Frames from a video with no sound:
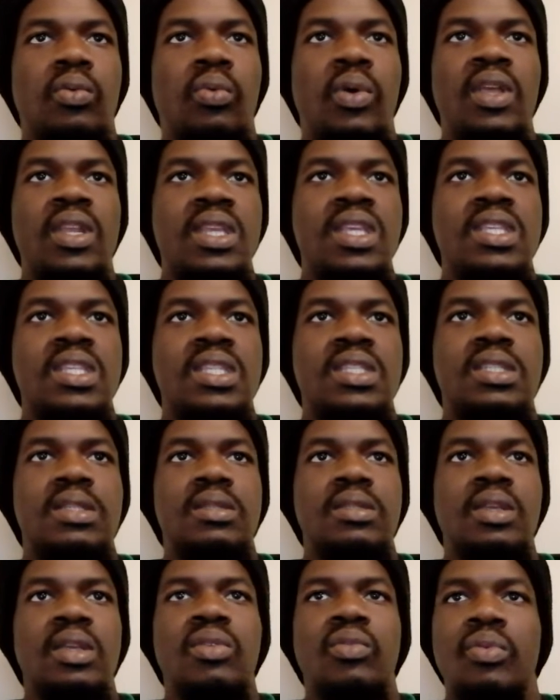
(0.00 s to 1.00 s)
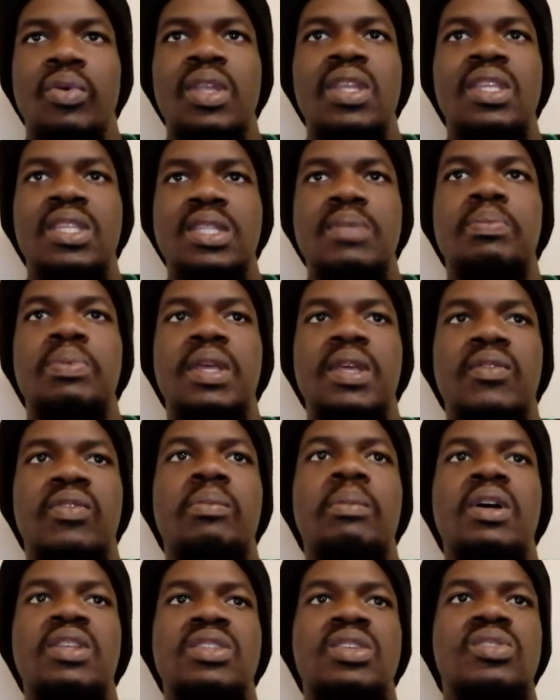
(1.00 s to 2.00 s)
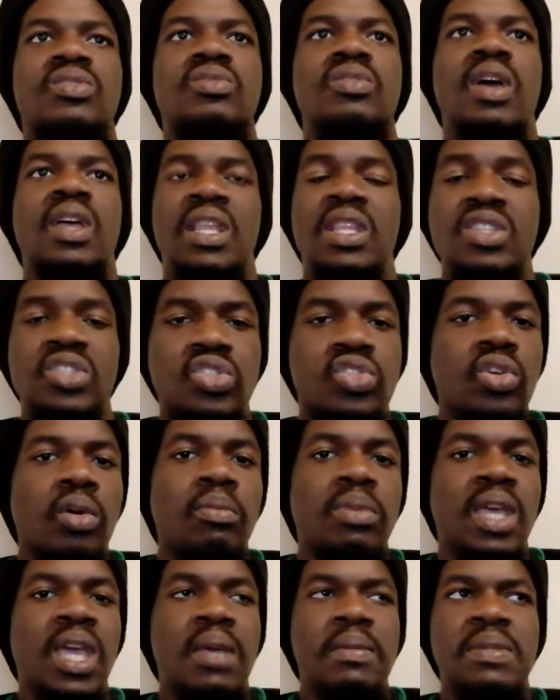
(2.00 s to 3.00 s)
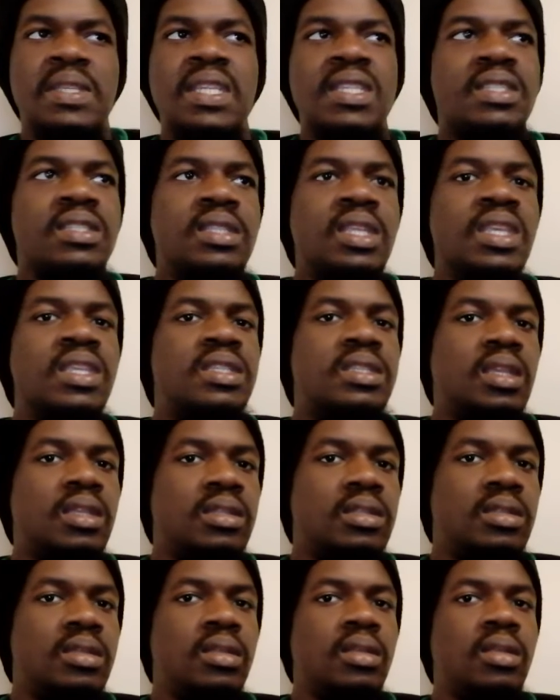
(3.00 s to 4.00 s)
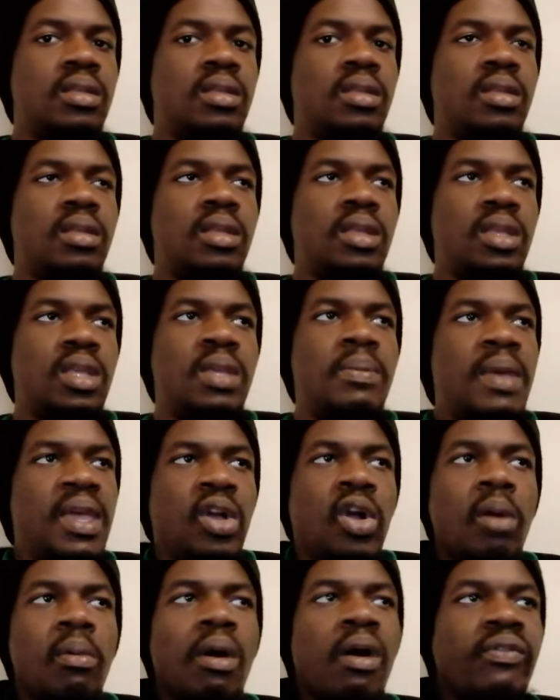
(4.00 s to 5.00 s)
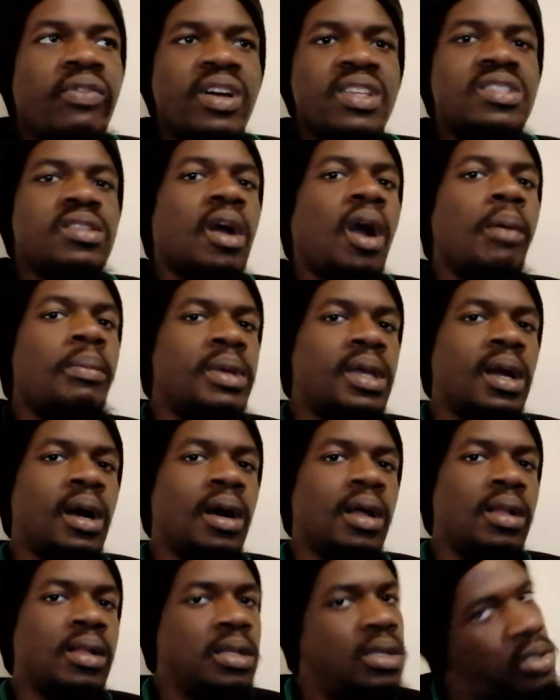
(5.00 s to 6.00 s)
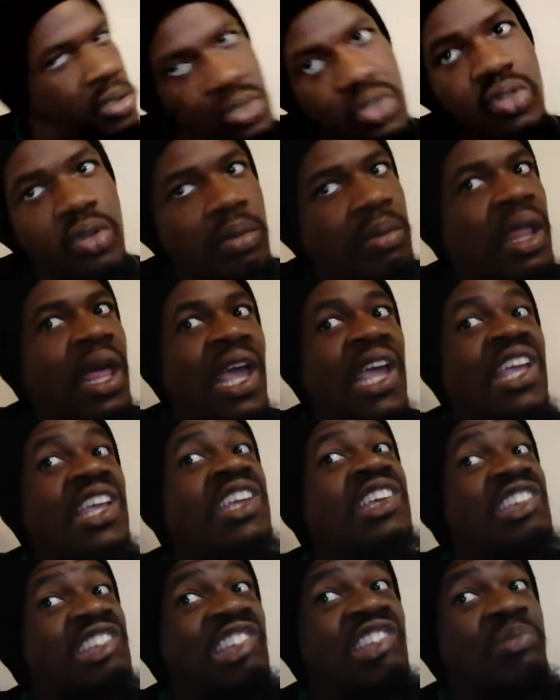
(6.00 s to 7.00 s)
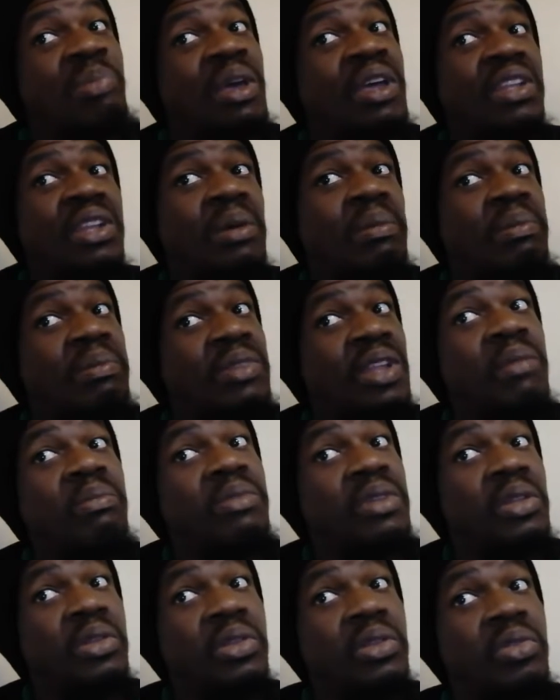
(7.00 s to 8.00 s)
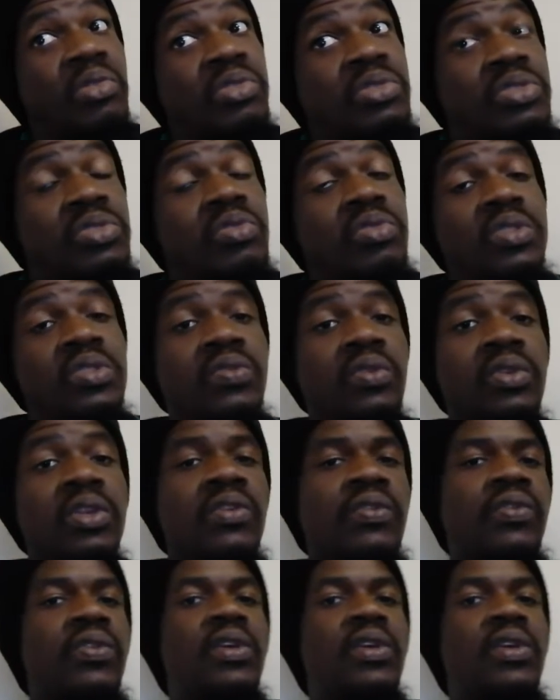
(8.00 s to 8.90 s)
When he's playing for Manchester United, in some games, he's decent. He may come off as comical in some, like, you make those funny